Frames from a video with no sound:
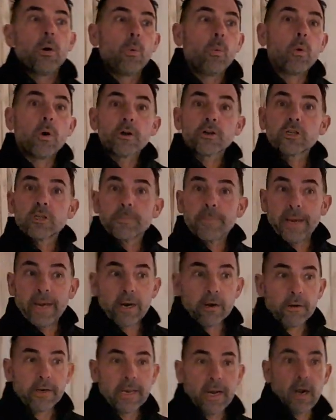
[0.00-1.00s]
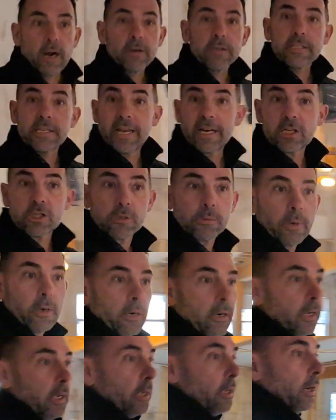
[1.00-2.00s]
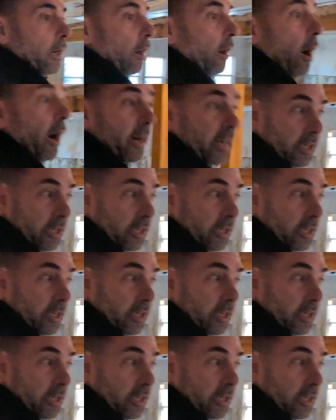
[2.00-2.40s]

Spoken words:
worship area, our sanctuary, our